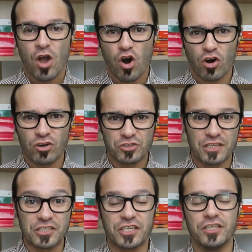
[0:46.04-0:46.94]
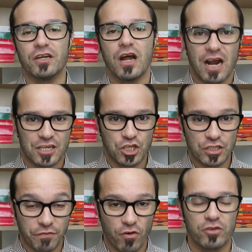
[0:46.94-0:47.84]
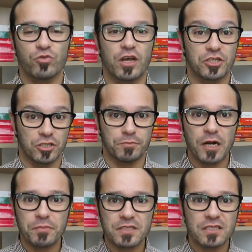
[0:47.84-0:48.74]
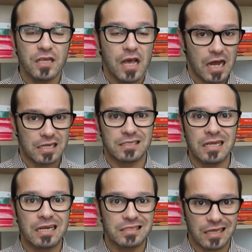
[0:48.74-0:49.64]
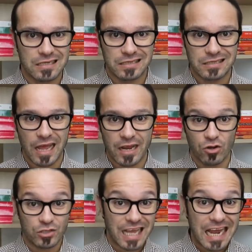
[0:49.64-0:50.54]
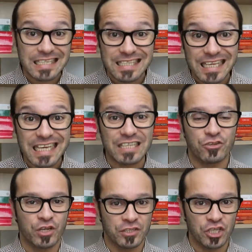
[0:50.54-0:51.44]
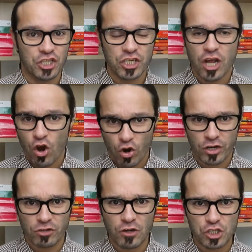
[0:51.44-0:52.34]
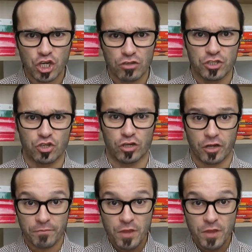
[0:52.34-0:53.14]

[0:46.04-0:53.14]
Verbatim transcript: All contents here are just for educational purposes, and it's not intended to diagnose any psychiatric condition or neurological disorder.